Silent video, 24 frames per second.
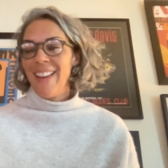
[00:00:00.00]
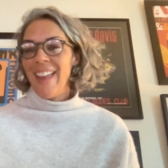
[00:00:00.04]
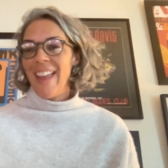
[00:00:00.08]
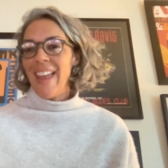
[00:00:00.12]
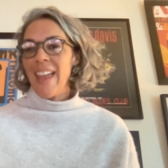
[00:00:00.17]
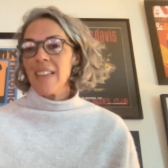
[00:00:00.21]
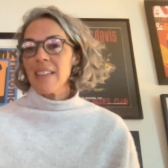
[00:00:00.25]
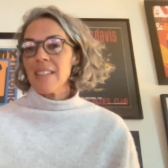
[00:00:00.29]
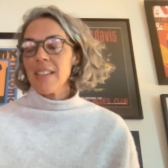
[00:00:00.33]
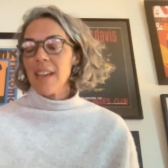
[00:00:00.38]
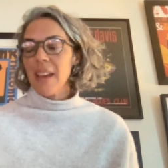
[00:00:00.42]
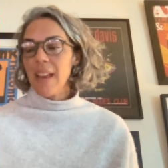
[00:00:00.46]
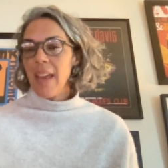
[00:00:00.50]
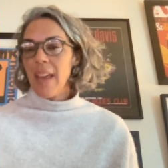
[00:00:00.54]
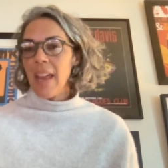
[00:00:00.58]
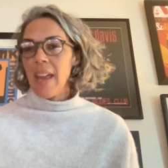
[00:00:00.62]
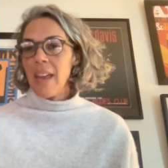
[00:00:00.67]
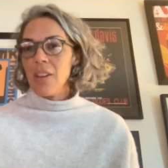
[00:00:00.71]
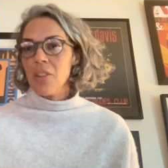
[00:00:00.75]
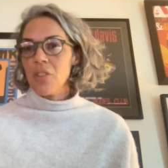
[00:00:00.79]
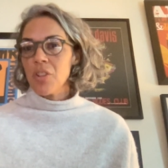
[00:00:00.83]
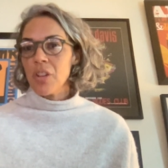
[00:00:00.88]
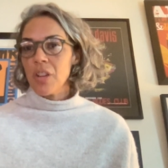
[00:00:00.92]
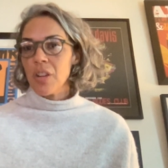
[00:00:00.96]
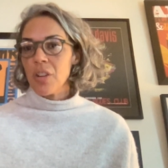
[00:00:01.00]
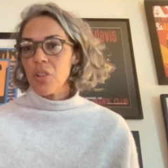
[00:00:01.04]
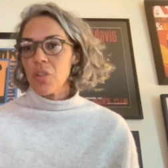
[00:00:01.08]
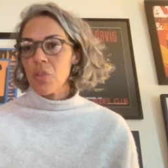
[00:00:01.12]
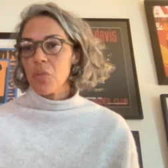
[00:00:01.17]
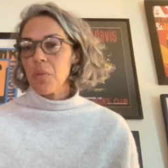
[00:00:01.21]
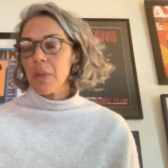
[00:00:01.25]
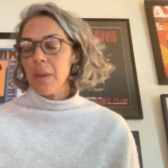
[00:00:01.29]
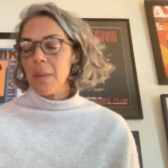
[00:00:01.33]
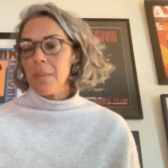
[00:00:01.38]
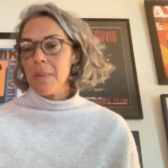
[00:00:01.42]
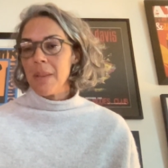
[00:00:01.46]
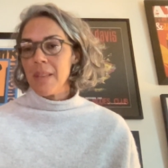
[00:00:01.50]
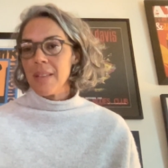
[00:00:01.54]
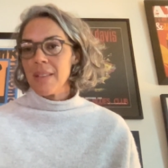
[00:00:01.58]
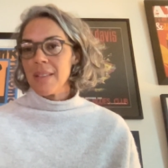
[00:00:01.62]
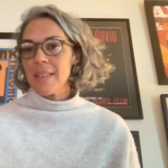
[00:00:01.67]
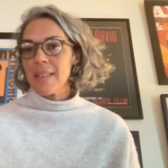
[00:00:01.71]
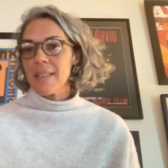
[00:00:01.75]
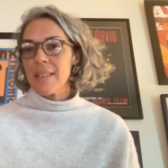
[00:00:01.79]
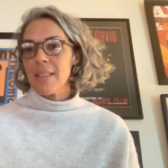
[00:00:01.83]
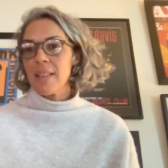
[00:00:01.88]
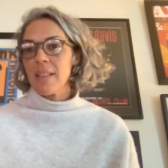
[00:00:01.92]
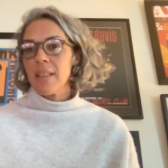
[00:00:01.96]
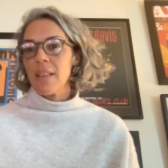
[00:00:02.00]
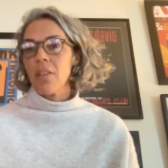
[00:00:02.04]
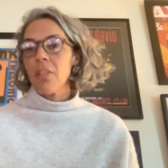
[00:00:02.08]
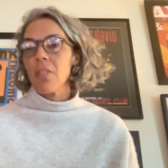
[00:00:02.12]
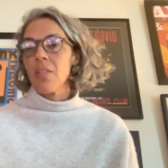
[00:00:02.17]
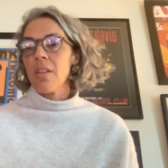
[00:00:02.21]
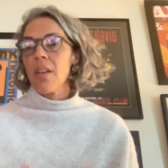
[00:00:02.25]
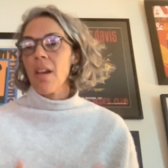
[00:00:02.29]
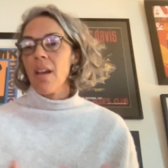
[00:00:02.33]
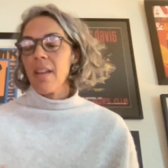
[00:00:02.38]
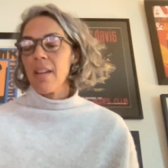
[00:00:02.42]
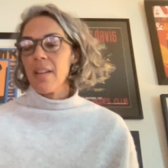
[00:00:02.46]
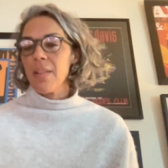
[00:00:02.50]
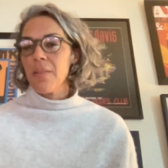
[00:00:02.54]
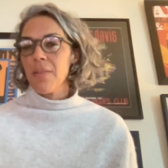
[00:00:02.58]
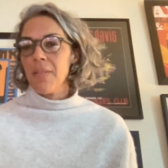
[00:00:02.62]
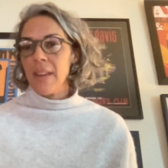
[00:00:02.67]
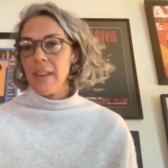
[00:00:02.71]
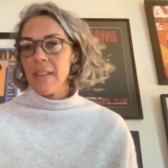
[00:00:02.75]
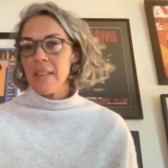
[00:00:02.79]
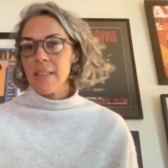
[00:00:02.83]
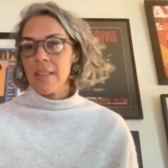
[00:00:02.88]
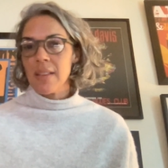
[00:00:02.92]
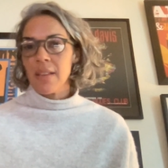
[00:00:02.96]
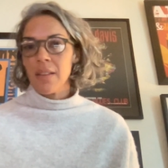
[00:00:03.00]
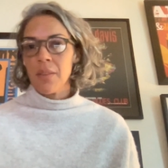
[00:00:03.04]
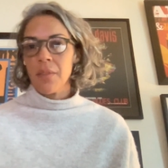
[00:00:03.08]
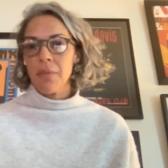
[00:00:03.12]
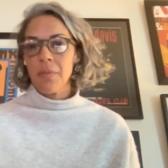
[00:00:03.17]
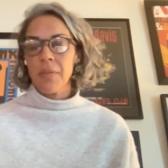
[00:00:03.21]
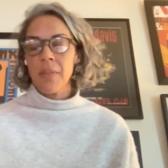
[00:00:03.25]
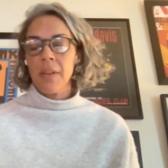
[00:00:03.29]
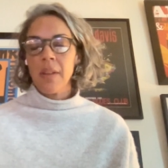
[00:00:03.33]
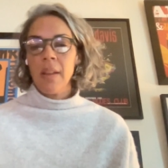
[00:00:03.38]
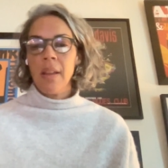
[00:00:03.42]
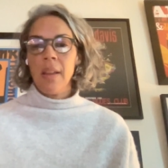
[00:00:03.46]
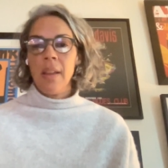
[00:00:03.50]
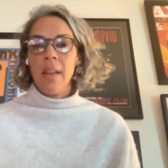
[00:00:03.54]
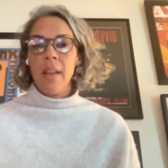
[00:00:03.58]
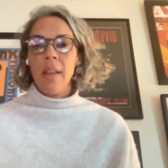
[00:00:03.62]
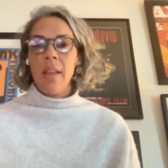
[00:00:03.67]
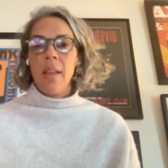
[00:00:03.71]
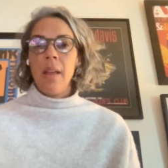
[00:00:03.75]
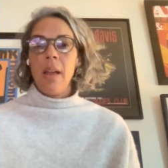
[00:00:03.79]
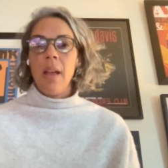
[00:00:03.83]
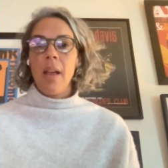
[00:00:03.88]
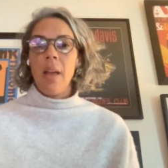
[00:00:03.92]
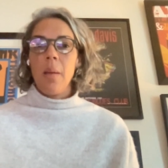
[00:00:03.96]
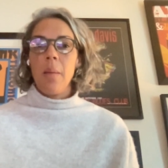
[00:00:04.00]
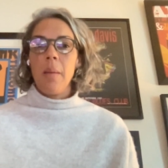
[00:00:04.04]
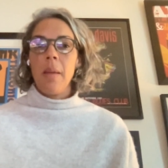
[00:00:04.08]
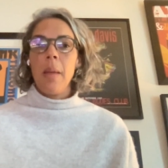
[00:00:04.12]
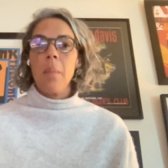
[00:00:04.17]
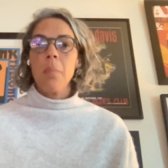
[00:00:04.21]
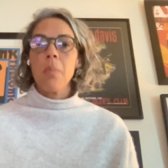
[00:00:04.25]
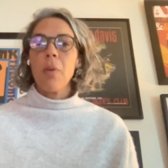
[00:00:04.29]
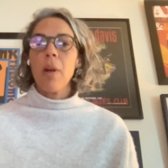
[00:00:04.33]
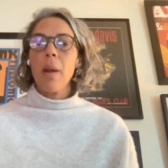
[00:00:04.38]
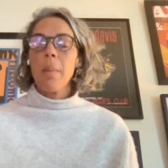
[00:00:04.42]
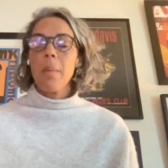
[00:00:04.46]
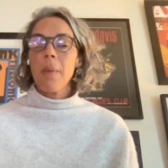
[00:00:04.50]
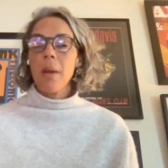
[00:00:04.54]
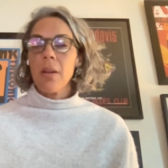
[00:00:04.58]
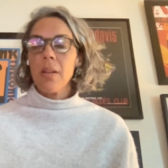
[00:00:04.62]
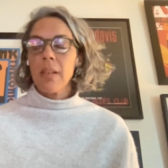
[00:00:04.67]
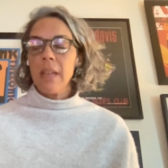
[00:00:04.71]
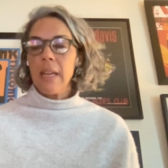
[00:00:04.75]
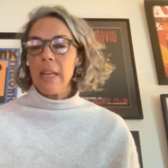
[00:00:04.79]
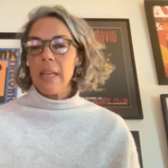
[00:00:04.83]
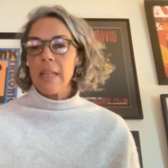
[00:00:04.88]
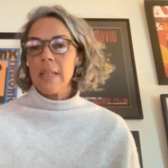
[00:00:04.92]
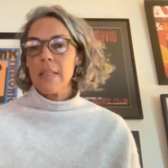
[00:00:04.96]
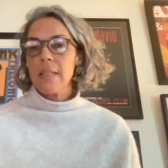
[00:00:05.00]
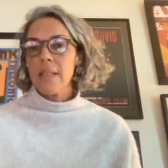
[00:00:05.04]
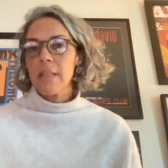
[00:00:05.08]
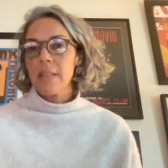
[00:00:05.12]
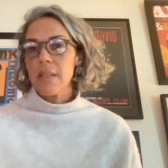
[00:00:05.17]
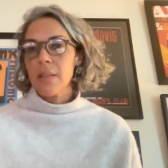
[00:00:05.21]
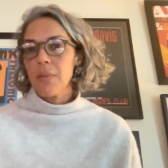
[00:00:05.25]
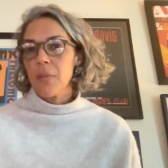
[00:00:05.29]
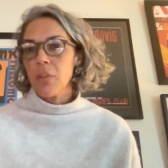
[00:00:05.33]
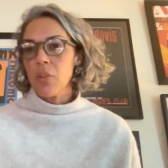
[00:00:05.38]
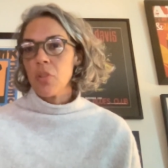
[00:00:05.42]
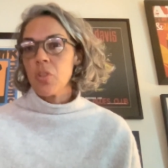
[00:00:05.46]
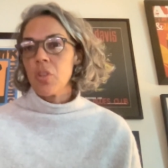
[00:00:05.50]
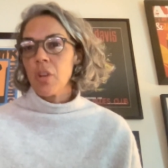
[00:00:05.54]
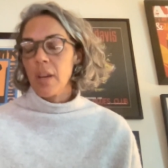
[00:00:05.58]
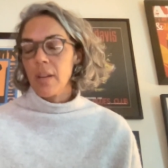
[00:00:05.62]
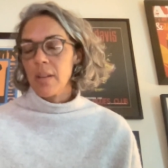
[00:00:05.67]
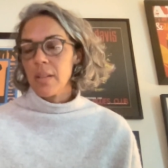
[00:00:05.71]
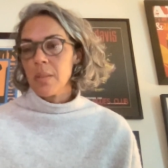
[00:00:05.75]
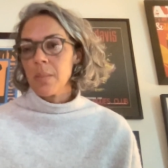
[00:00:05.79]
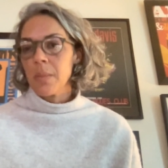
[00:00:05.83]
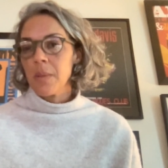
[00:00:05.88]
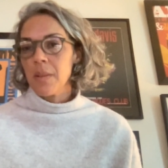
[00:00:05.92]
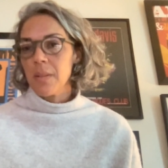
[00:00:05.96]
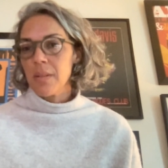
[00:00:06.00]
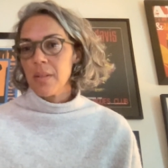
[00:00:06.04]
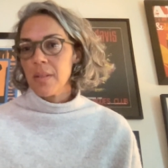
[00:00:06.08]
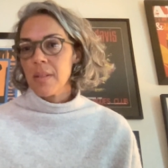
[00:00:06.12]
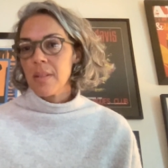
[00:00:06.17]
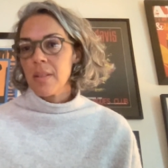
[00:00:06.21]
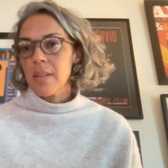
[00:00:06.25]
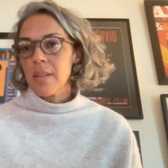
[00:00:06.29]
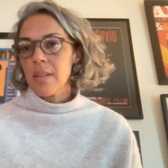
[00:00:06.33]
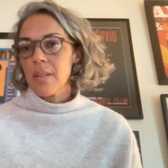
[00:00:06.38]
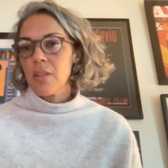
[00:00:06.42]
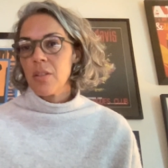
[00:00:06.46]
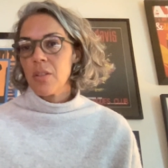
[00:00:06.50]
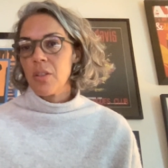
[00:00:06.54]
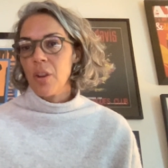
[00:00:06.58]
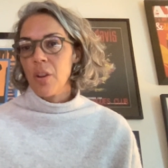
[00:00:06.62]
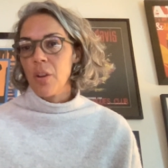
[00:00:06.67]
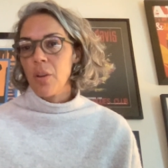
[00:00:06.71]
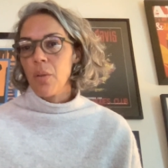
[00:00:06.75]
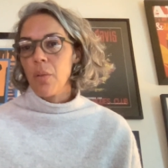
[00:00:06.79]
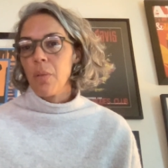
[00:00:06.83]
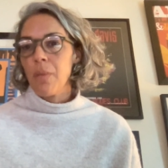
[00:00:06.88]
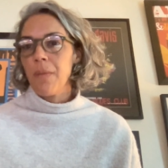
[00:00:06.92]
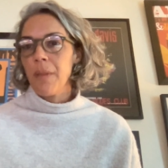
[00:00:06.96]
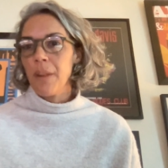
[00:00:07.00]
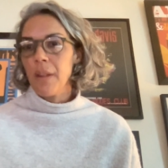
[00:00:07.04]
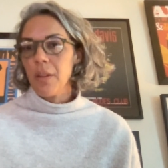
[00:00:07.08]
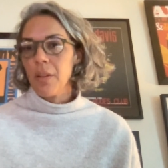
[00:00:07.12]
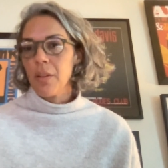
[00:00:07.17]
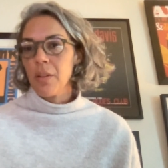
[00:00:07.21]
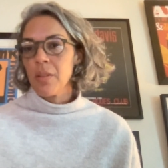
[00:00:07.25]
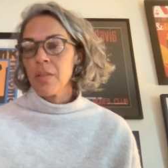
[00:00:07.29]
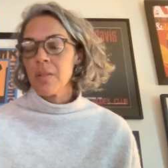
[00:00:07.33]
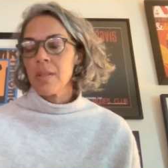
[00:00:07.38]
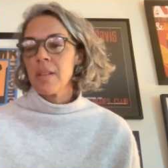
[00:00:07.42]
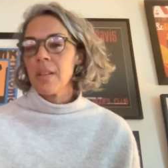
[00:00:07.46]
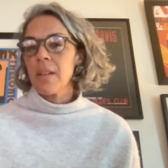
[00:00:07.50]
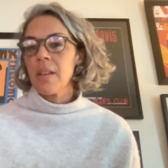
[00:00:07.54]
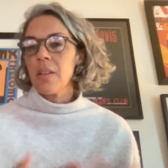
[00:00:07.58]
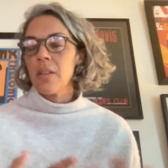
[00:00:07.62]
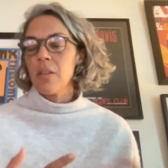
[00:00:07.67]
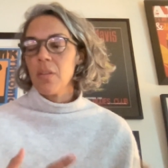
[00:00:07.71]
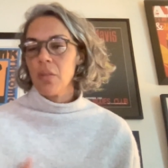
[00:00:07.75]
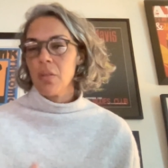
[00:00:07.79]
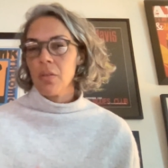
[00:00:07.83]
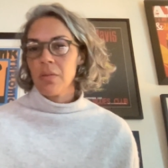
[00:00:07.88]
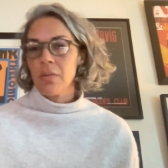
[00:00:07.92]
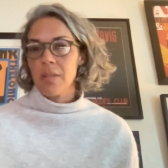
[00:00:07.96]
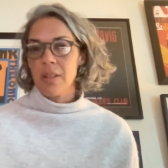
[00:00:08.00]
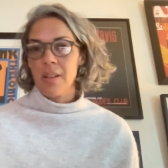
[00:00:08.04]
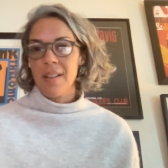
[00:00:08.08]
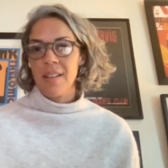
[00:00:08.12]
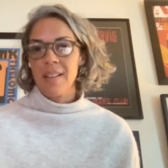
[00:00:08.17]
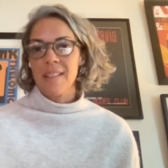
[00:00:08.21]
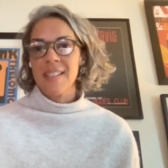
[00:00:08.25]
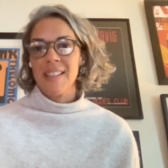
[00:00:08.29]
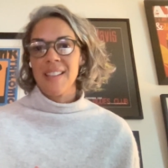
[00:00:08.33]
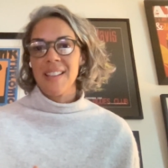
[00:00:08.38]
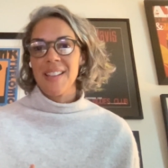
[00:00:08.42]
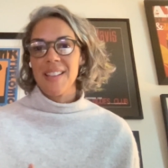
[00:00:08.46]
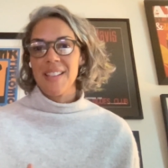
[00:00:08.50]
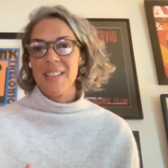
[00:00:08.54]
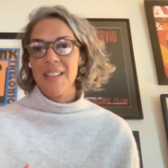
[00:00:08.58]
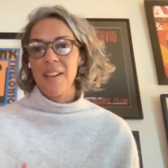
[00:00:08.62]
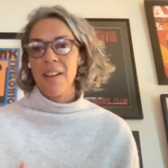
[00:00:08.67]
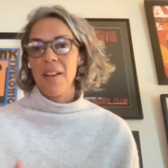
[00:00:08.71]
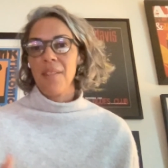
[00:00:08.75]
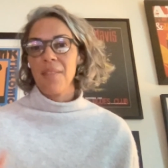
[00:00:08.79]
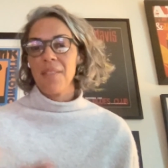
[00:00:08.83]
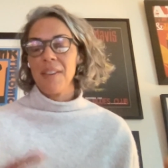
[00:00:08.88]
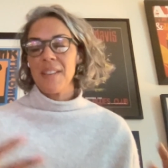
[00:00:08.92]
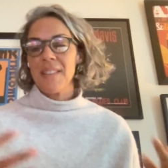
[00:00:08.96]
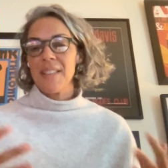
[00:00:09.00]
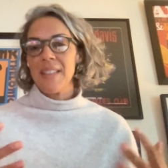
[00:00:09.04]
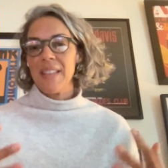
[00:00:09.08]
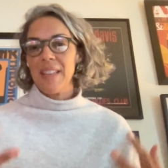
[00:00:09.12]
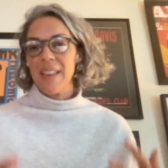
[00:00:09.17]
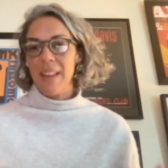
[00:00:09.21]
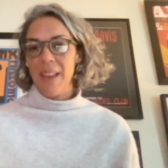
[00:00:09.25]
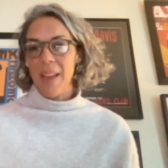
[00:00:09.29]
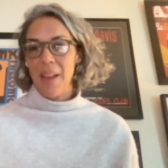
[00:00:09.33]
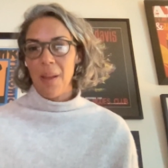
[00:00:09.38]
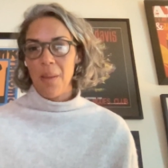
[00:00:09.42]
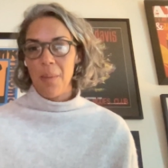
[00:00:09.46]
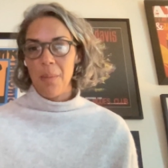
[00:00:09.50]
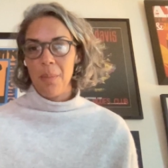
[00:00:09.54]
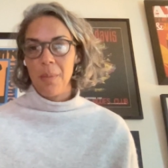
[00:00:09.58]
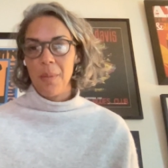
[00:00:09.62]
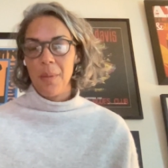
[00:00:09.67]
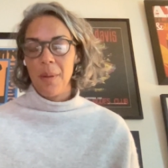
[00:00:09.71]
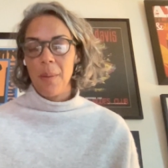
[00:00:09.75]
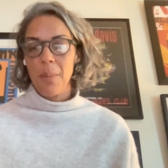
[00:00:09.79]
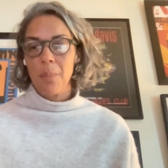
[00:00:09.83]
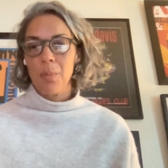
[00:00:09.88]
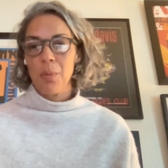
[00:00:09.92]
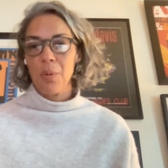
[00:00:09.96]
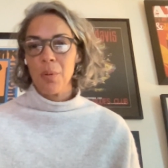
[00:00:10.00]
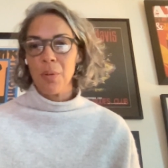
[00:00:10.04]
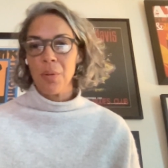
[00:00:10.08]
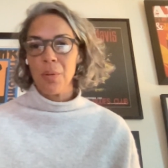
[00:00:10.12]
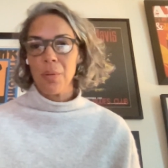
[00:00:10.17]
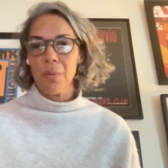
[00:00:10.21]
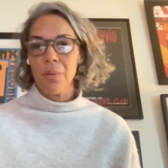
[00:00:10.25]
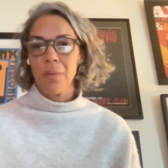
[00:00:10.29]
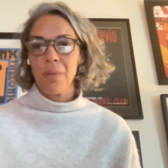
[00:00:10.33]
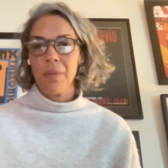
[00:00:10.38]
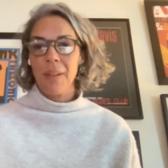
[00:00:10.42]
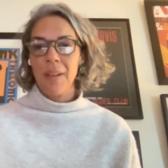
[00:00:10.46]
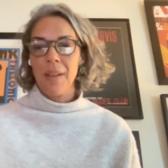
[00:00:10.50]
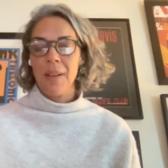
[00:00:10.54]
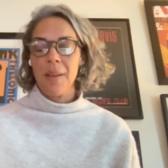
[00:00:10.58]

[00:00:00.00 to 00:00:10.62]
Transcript: anti-aging treatments that are non-invasive, and primarily consist of injectables. So fillers and neurotoxins that obviously help improve